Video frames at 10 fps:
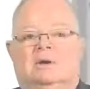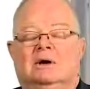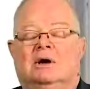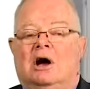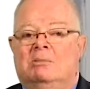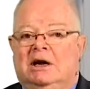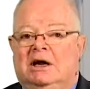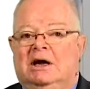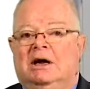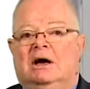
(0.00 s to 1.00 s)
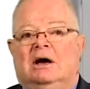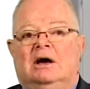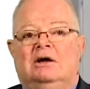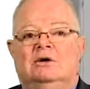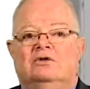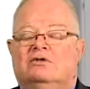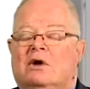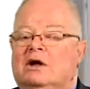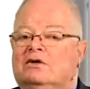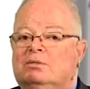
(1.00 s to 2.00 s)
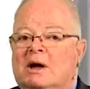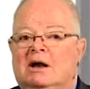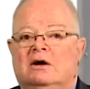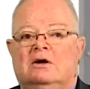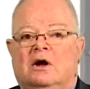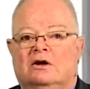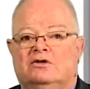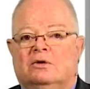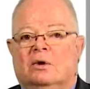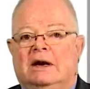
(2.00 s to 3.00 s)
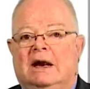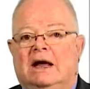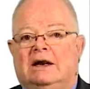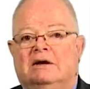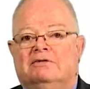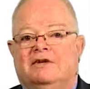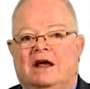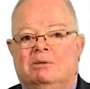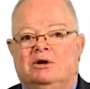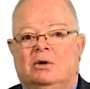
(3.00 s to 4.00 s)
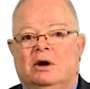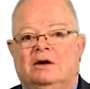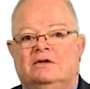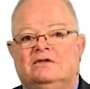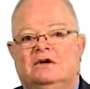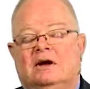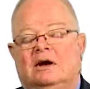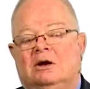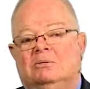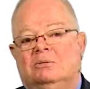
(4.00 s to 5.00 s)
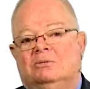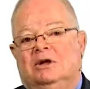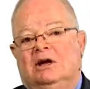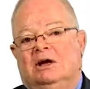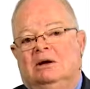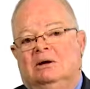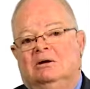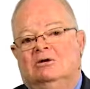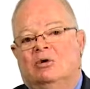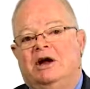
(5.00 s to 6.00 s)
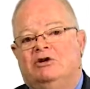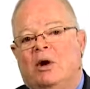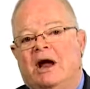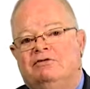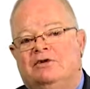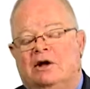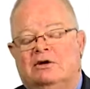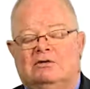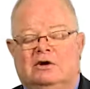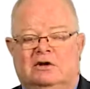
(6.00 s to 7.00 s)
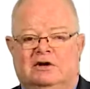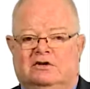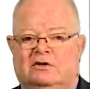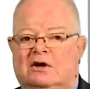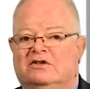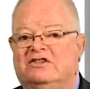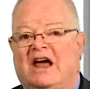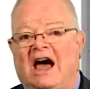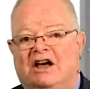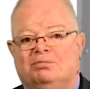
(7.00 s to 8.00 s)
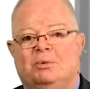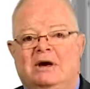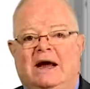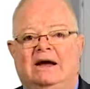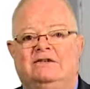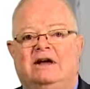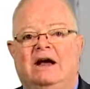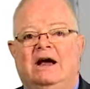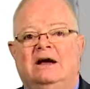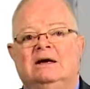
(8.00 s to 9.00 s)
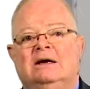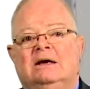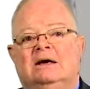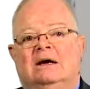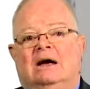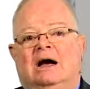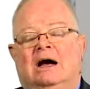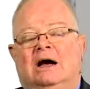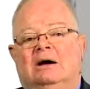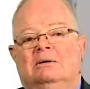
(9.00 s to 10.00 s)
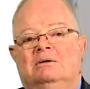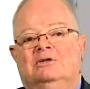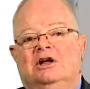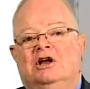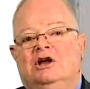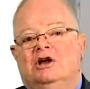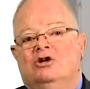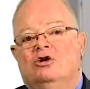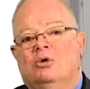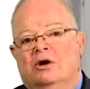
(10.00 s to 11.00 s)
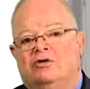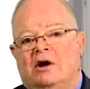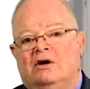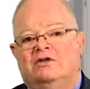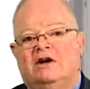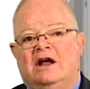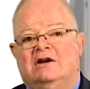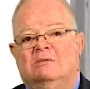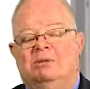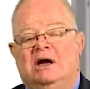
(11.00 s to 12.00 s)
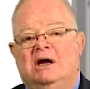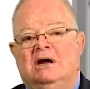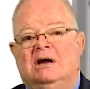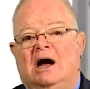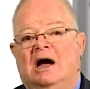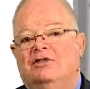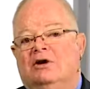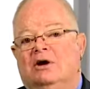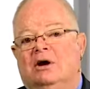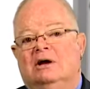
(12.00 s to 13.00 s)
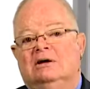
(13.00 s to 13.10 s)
Commonly used drug as well are non-steroidal anti-inflammatories. The great-grandfather of all these drugs is aspirin, ASA. The newer drugs tend to be either